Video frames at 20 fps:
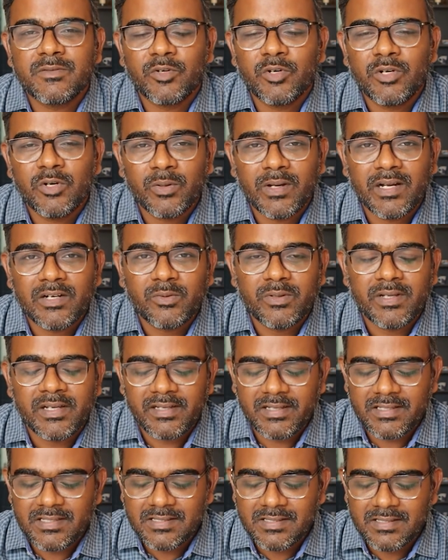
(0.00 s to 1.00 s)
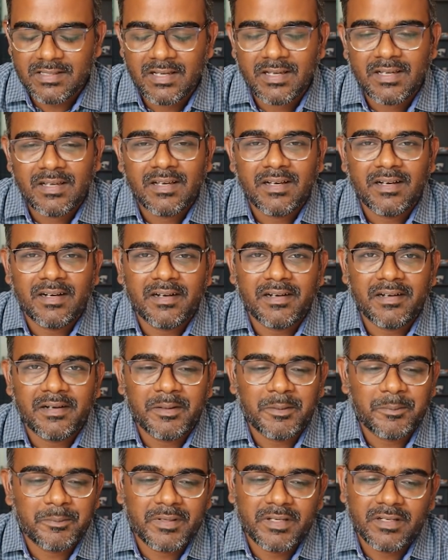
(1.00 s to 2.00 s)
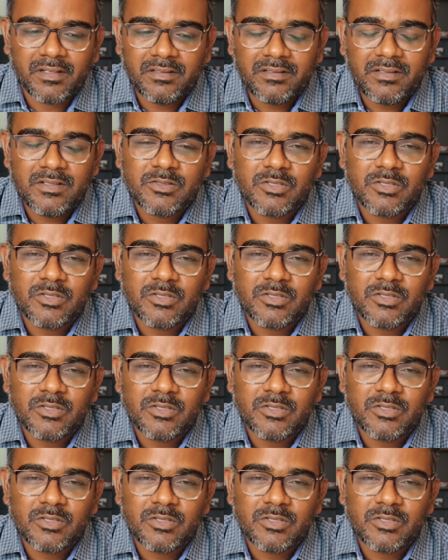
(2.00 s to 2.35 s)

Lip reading: we're going to look at today is here.